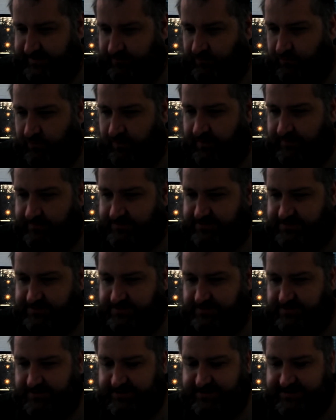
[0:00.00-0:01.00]
why would you
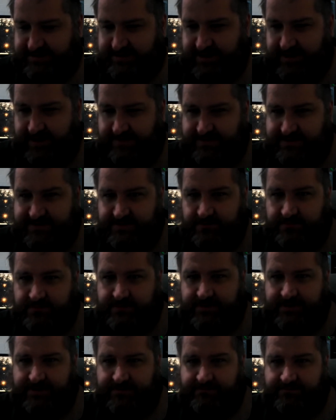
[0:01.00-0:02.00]
release a card that's not
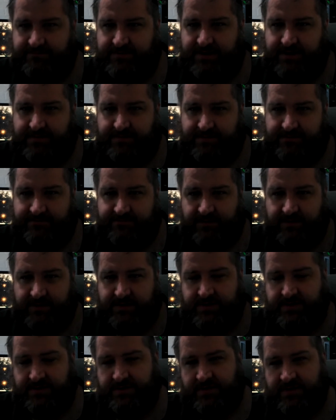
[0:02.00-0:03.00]
really going to be fully
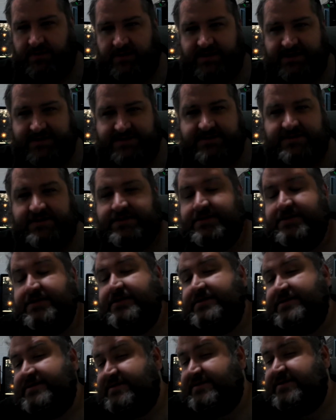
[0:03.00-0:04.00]
utilised?
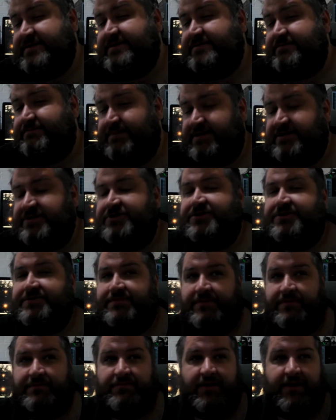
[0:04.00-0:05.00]
It's a bit
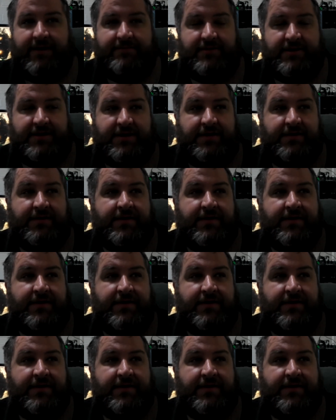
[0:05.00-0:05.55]
stupid in my opinion.